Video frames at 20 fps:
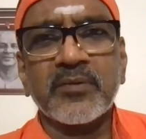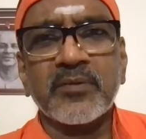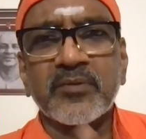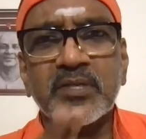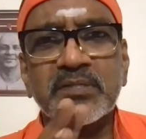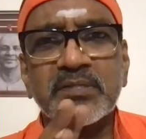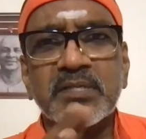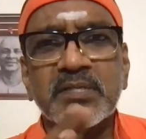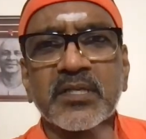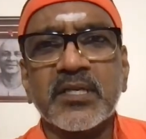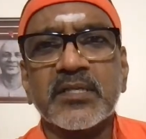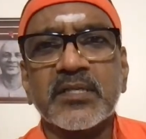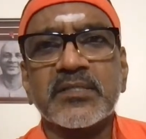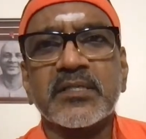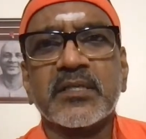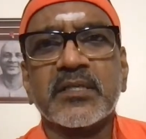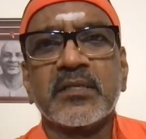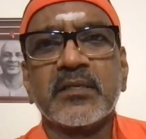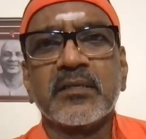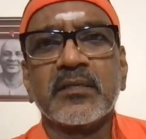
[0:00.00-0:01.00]
not even a
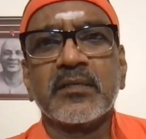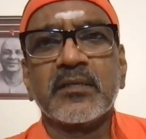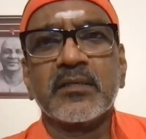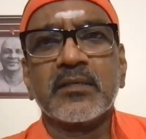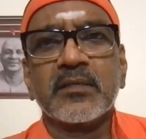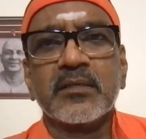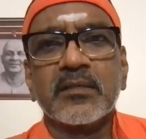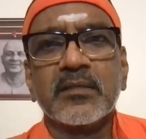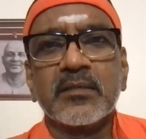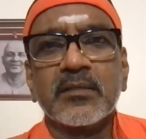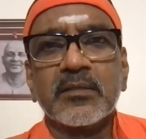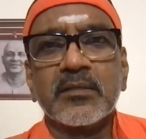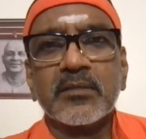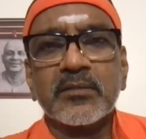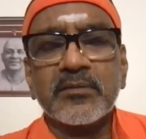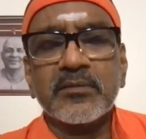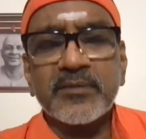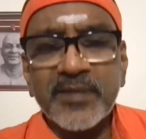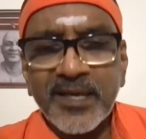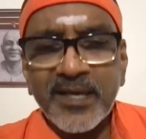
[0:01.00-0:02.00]
sannyasi.
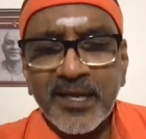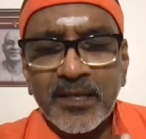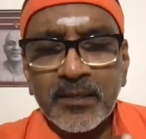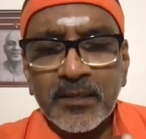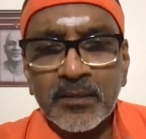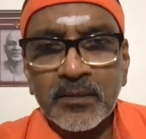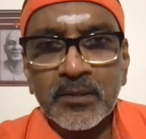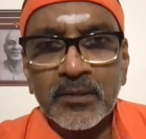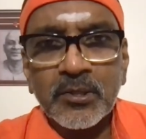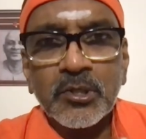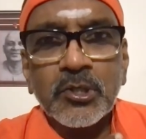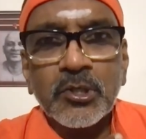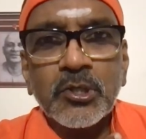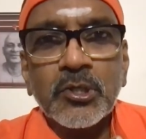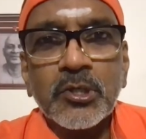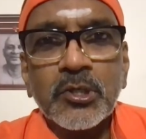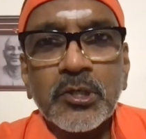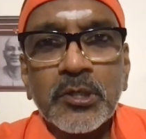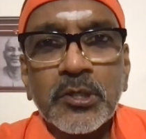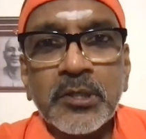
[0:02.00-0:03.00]
Then,
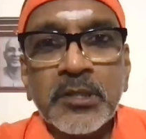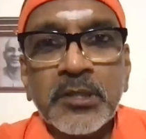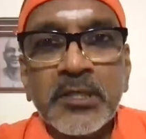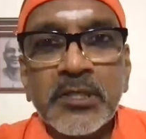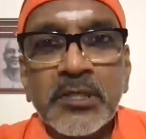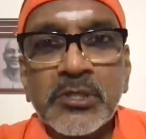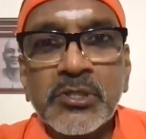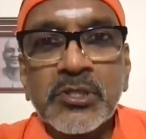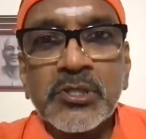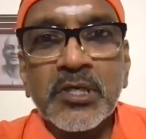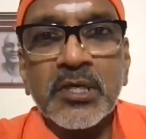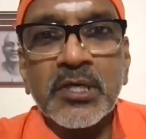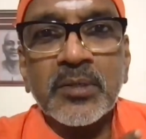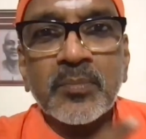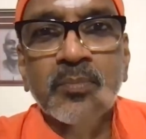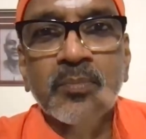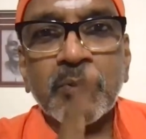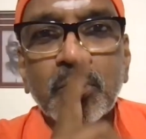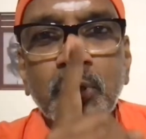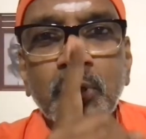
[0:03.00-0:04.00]

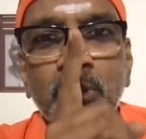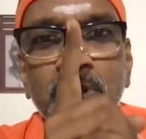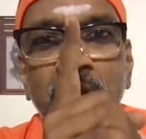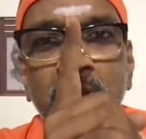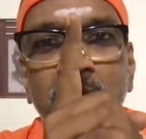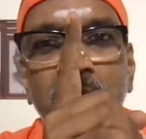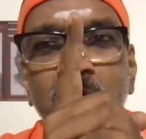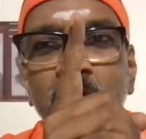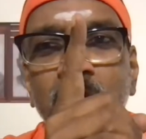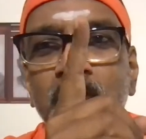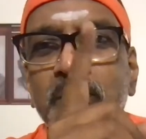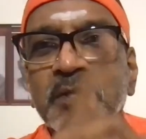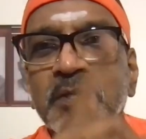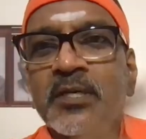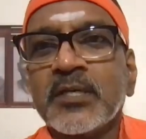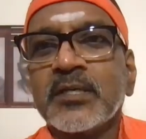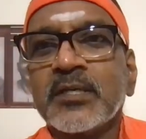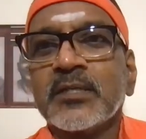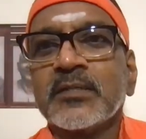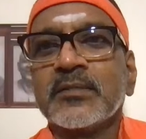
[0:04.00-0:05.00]
nija bodha
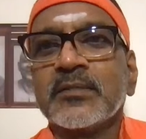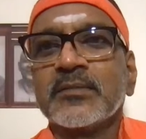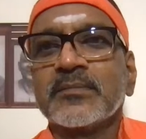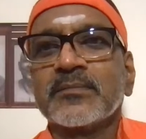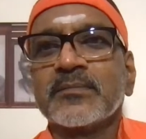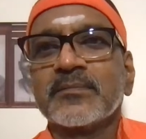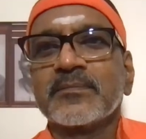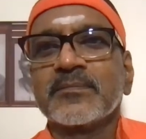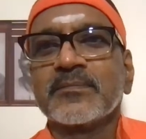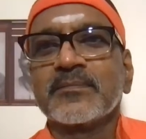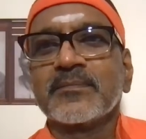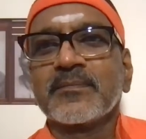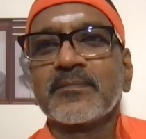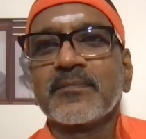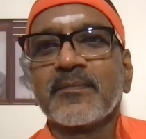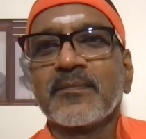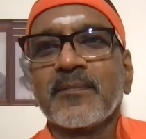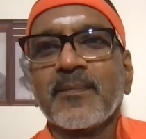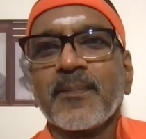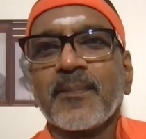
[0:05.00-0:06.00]
rupaha.
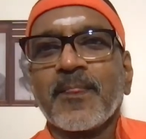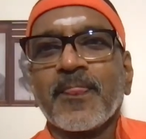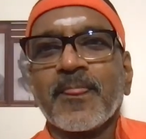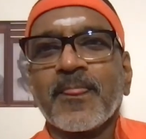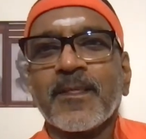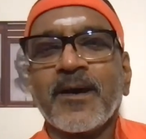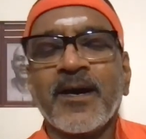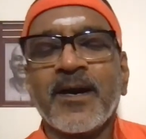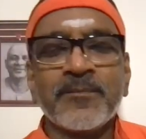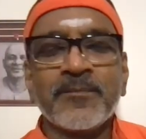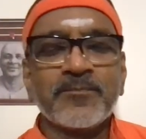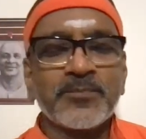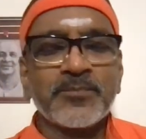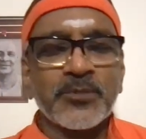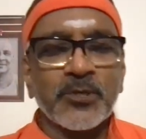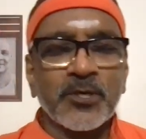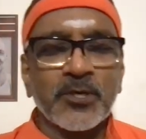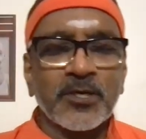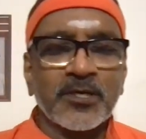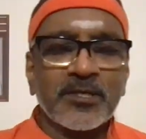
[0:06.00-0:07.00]
I am
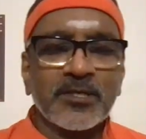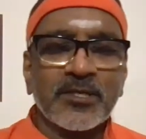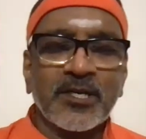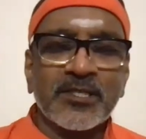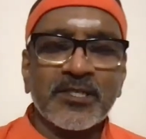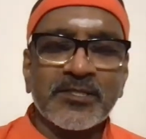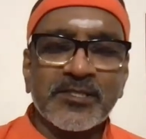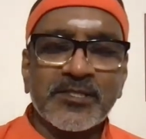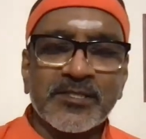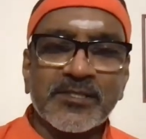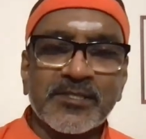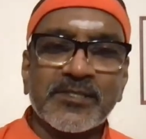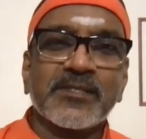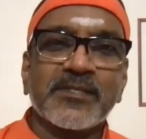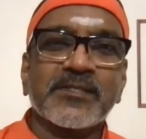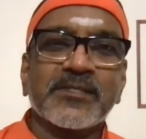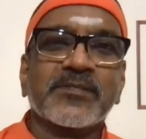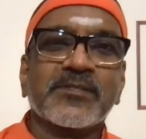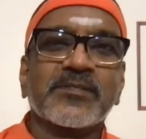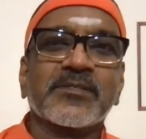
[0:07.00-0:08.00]
pure
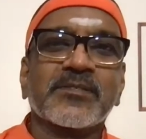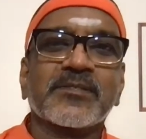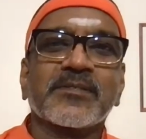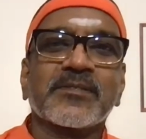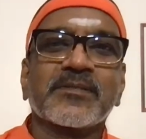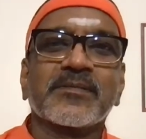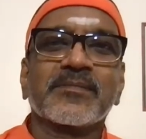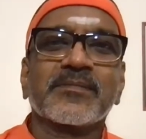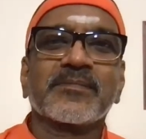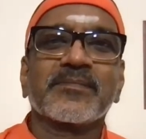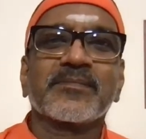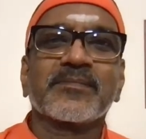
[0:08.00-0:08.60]
consciousness.